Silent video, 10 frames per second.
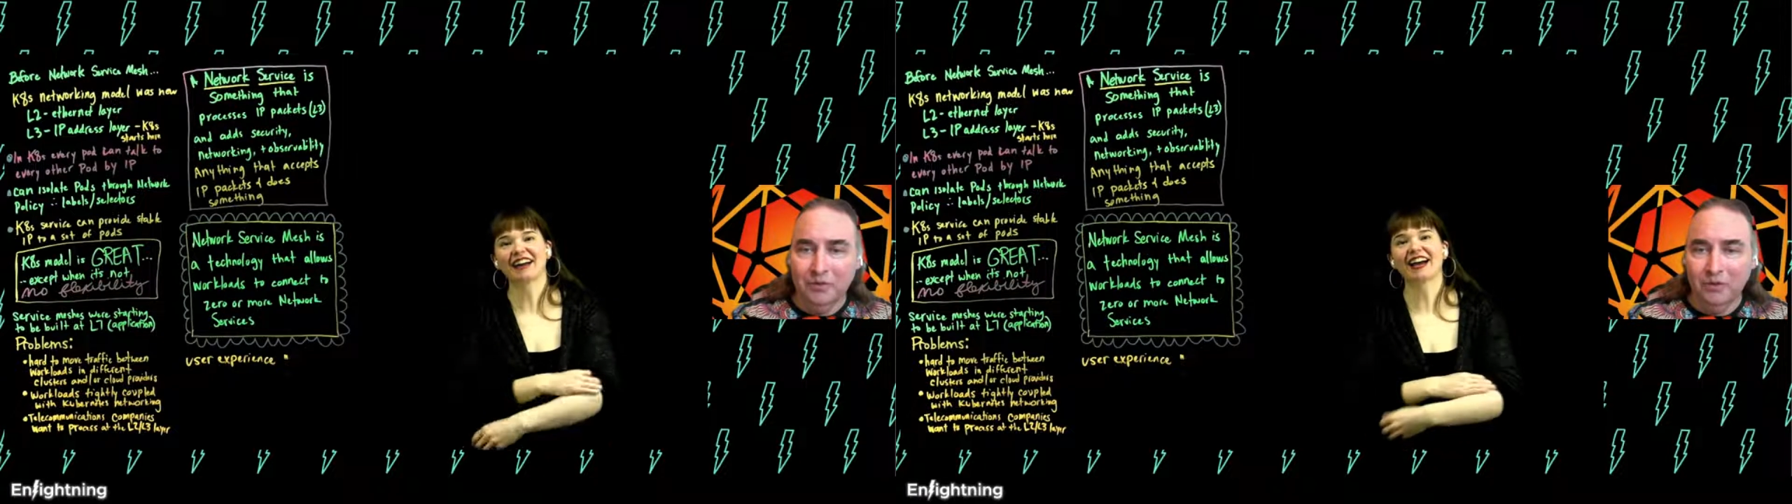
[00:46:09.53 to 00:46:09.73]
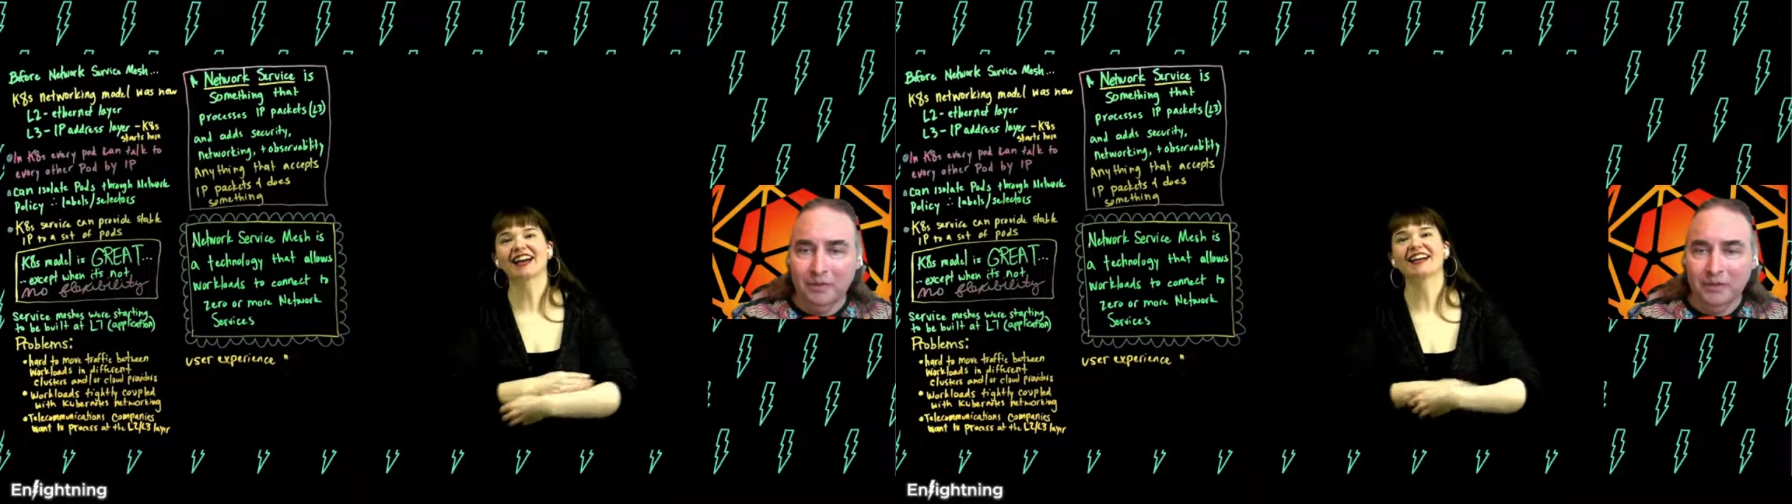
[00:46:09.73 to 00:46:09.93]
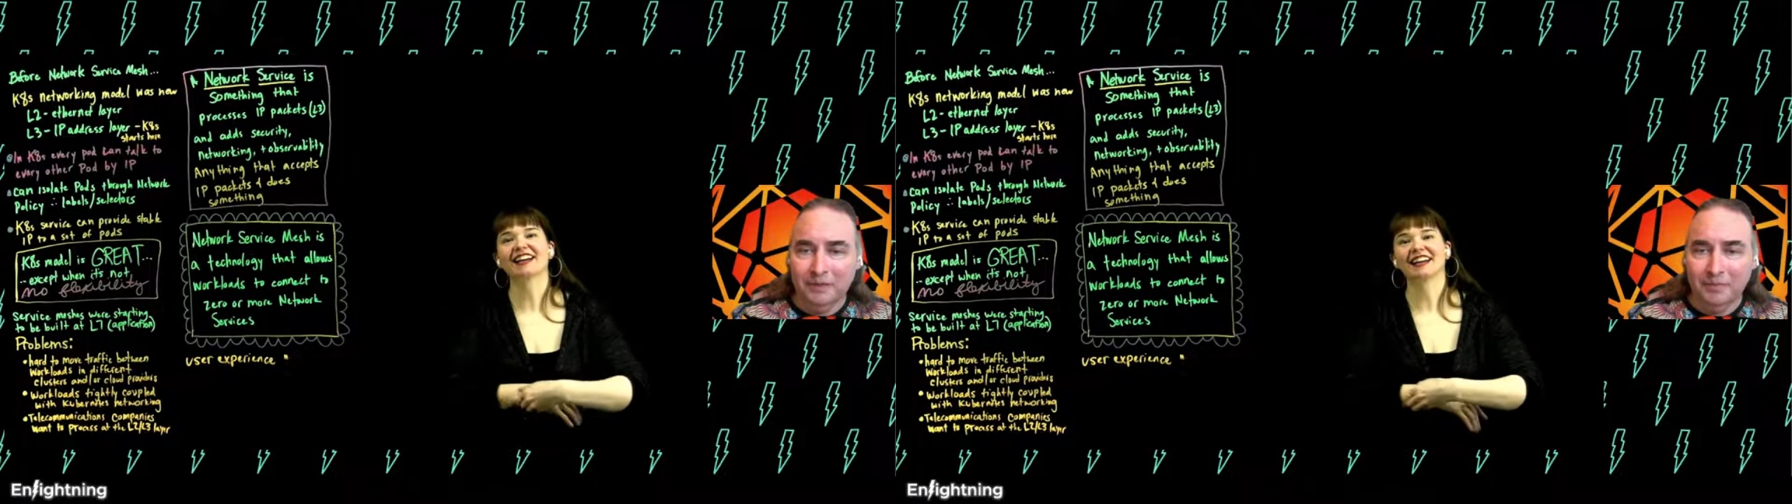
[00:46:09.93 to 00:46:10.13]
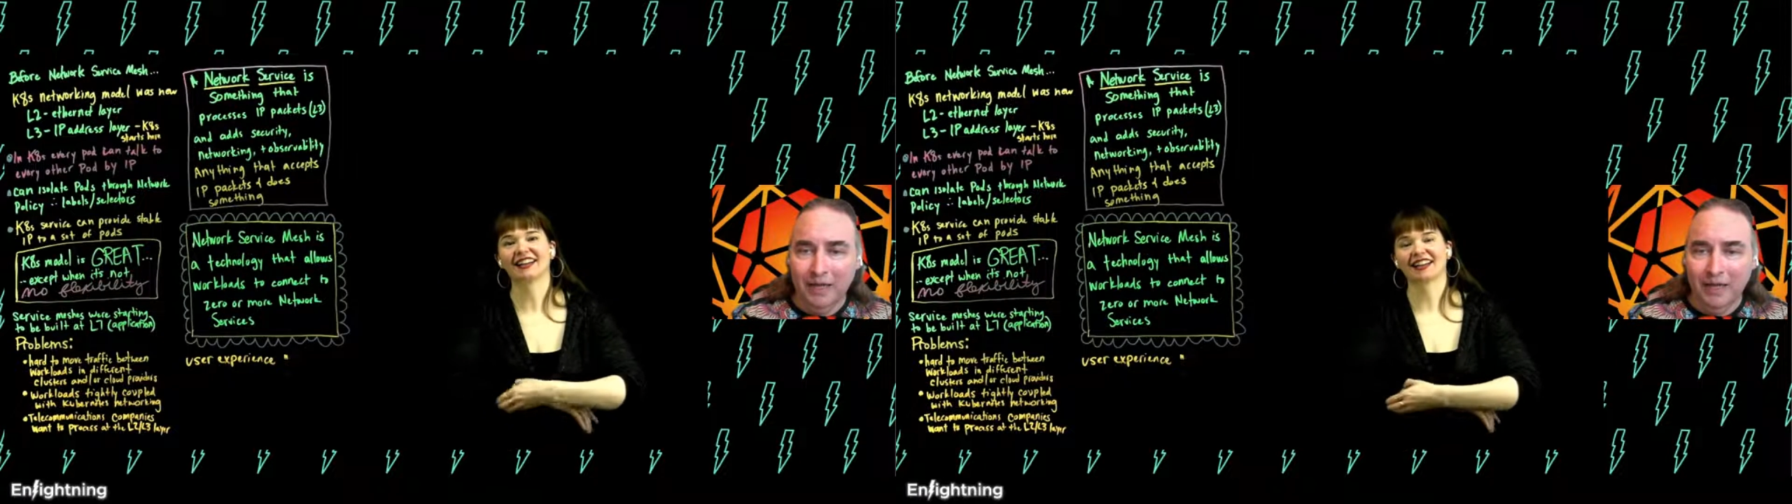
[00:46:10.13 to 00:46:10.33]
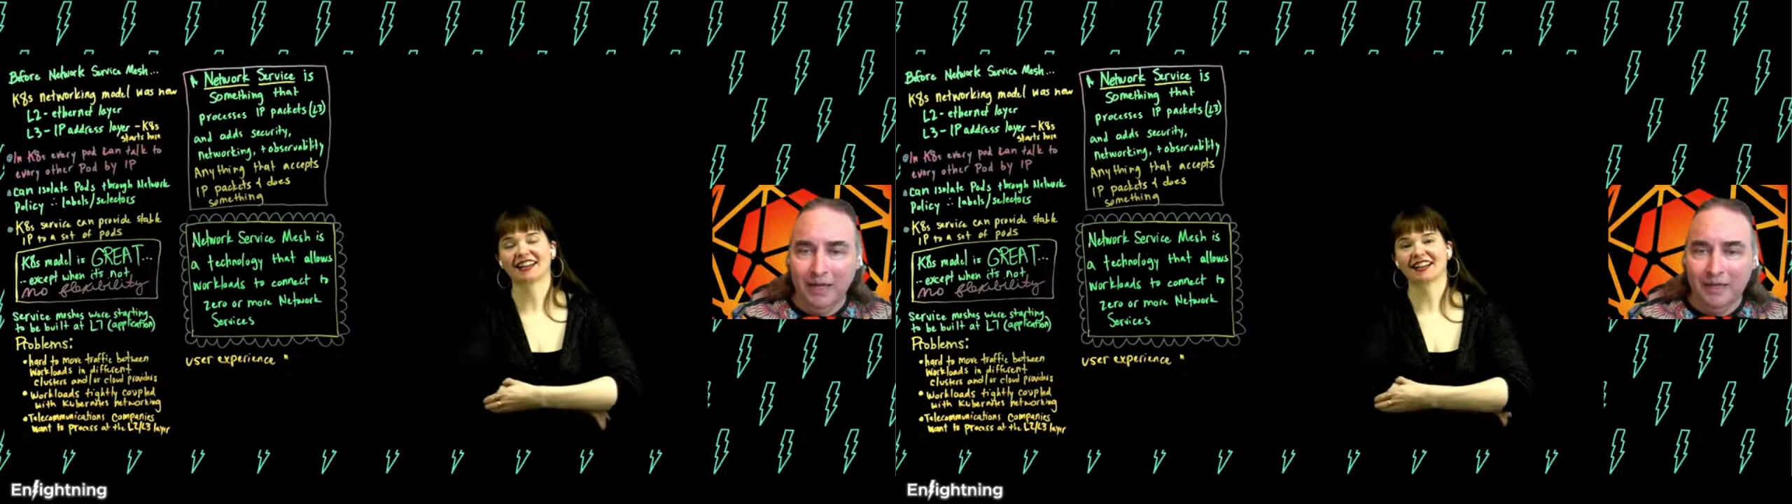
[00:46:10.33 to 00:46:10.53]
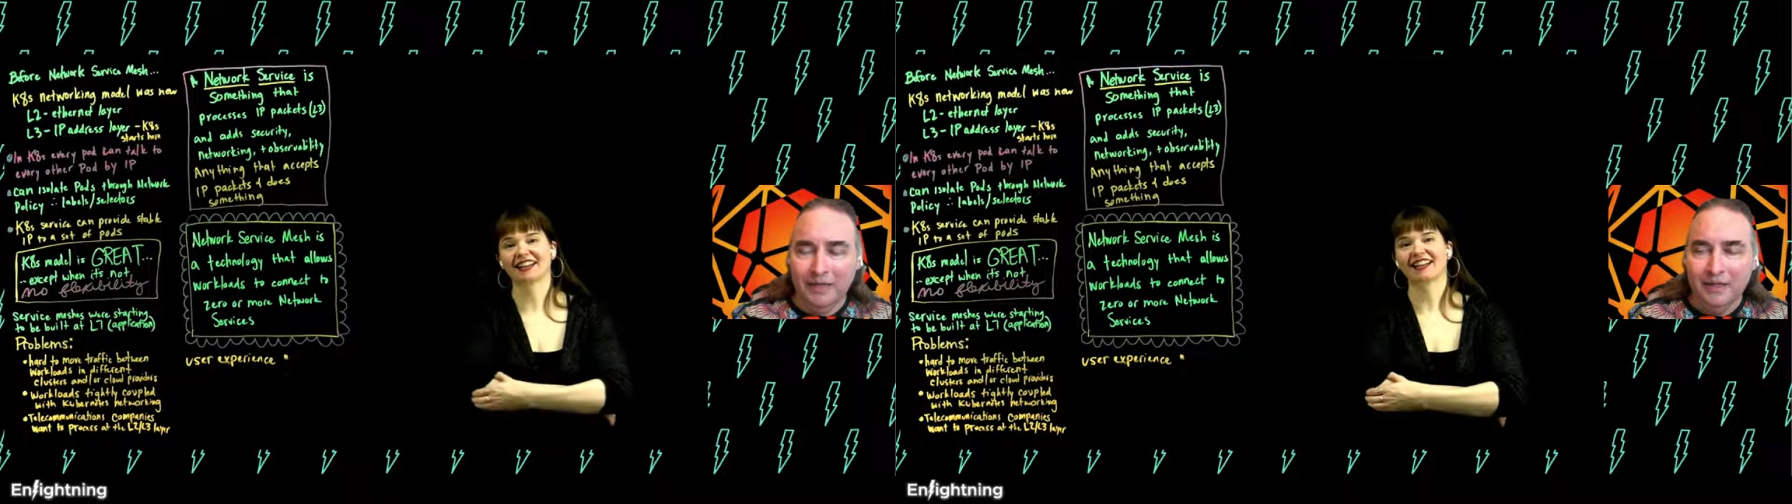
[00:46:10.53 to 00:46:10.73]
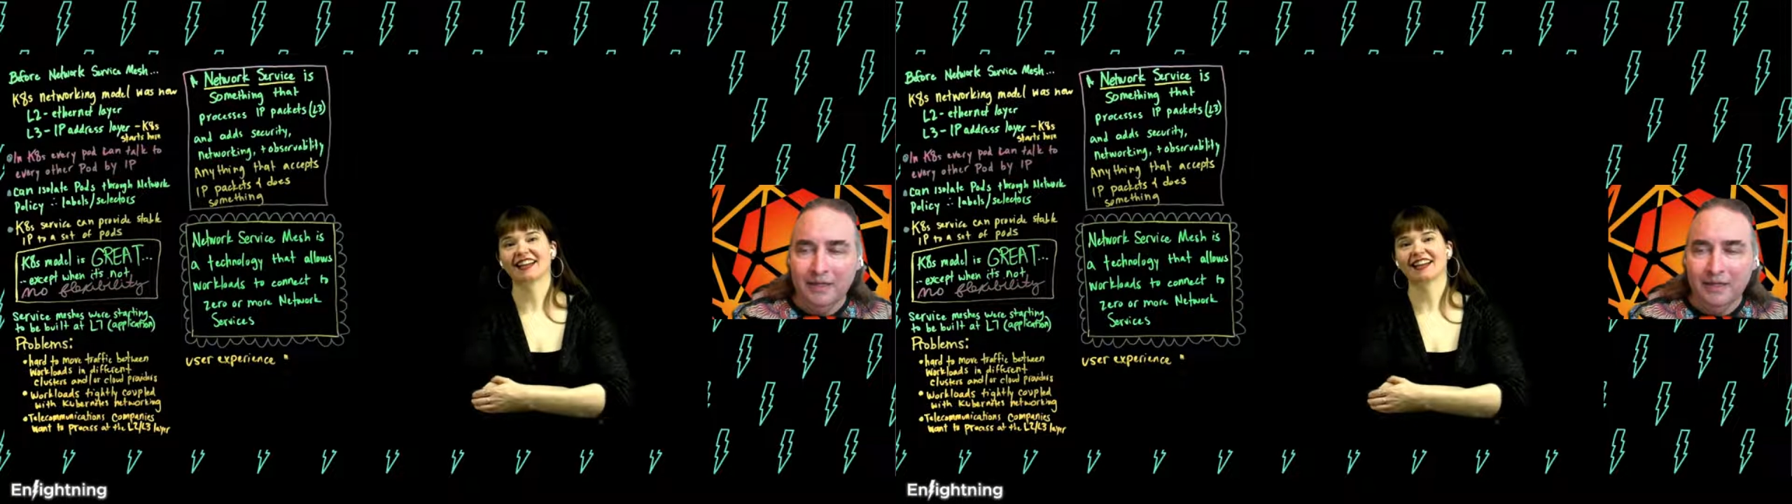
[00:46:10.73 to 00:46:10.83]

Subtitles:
deploying as a pod,